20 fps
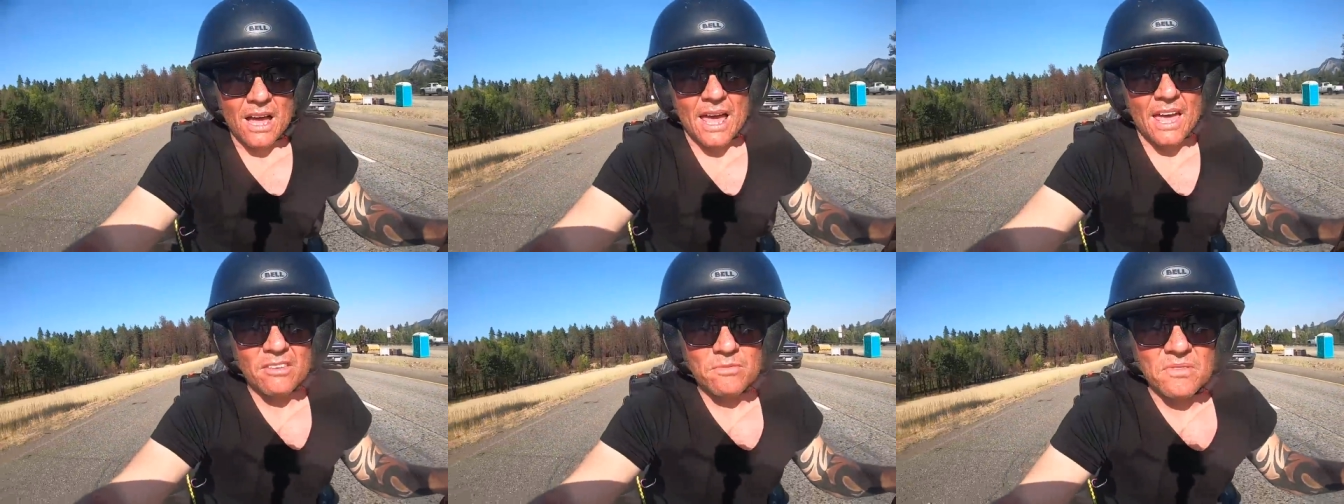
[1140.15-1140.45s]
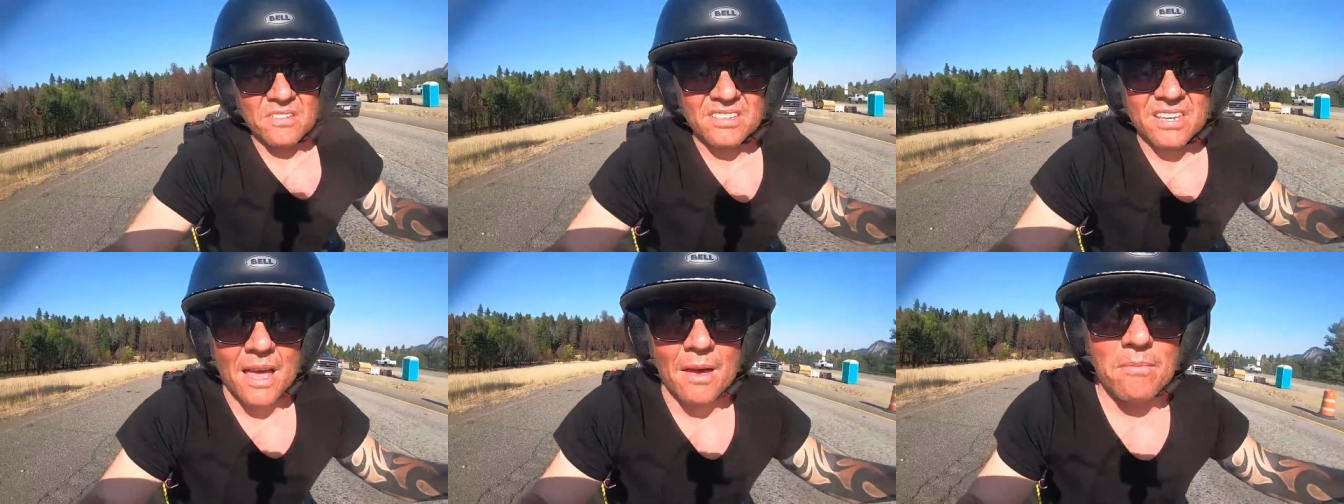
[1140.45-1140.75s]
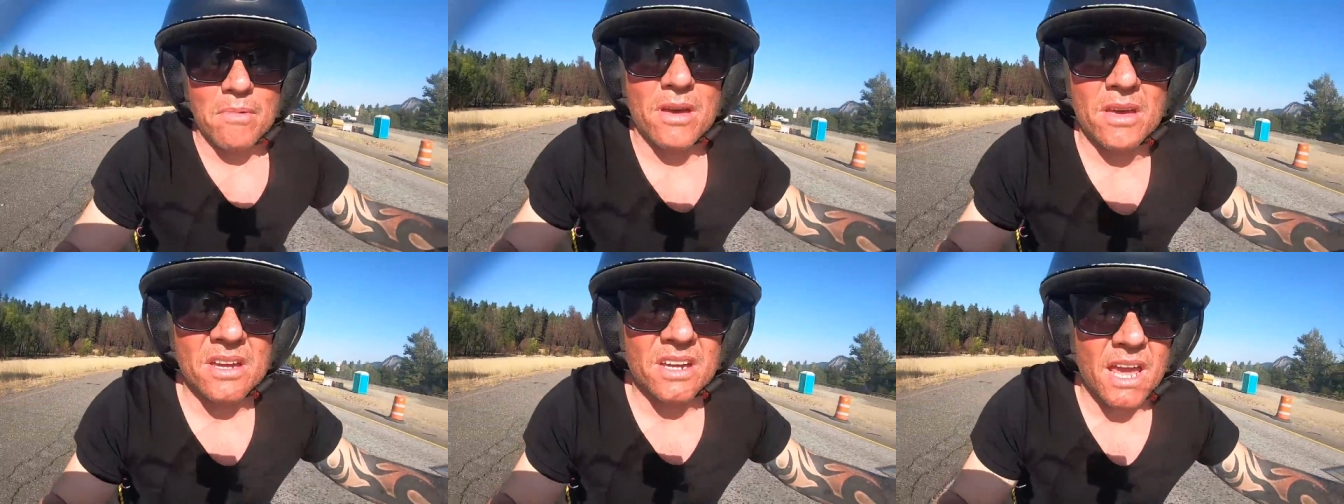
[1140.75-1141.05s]
how's my
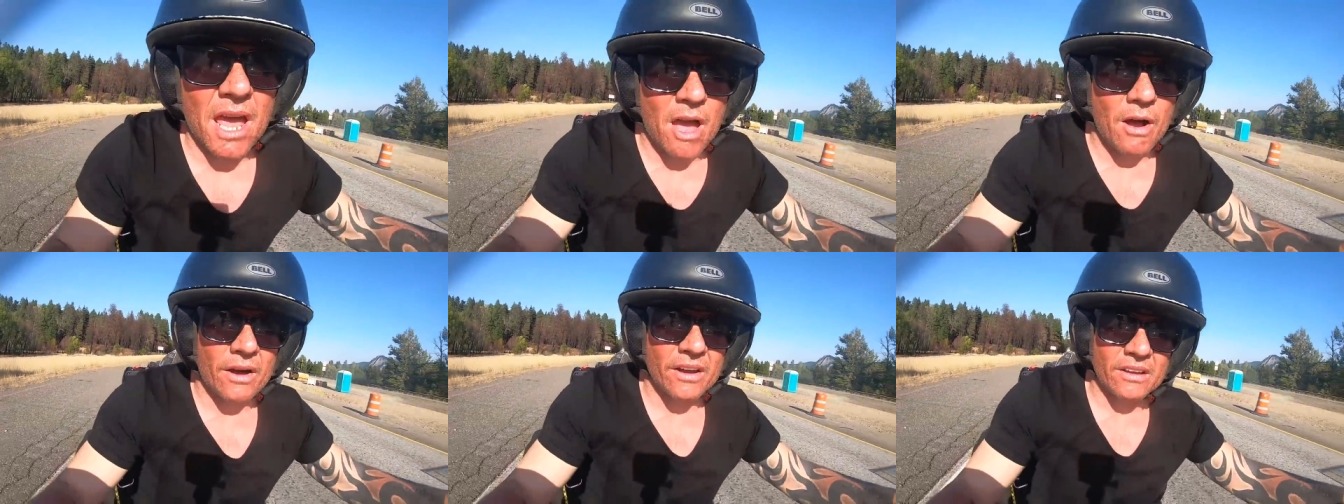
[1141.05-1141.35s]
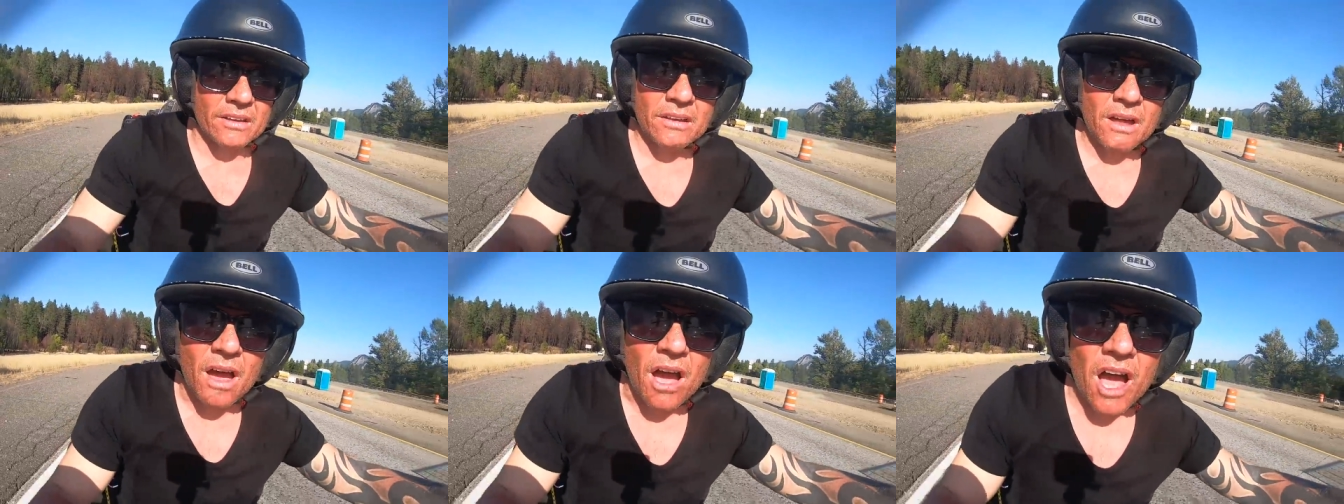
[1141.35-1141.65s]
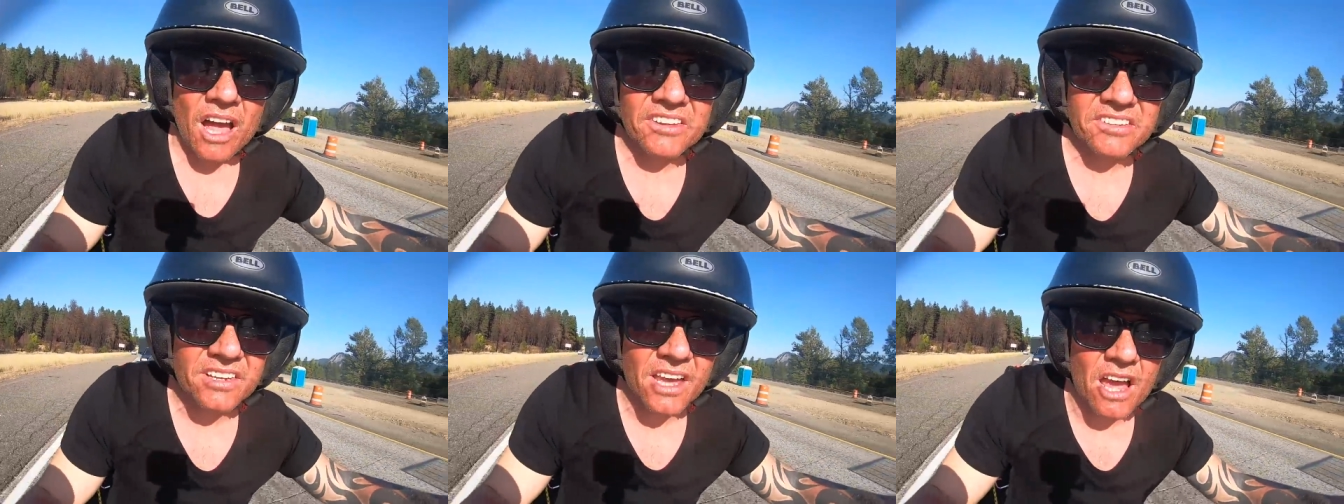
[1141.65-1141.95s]
sunburn going?
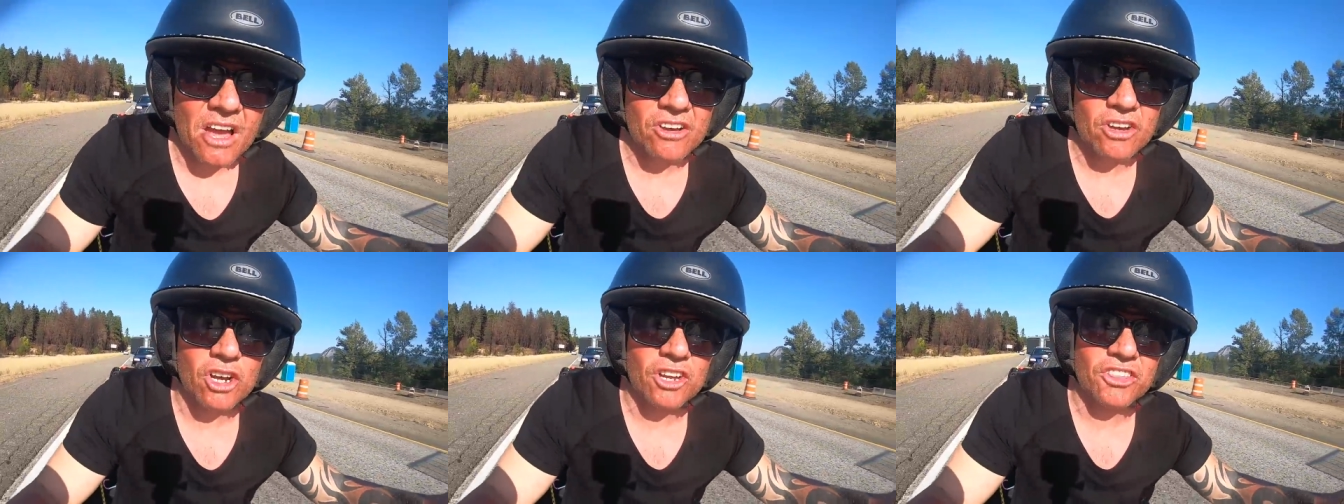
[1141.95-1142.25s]
Oh, it's going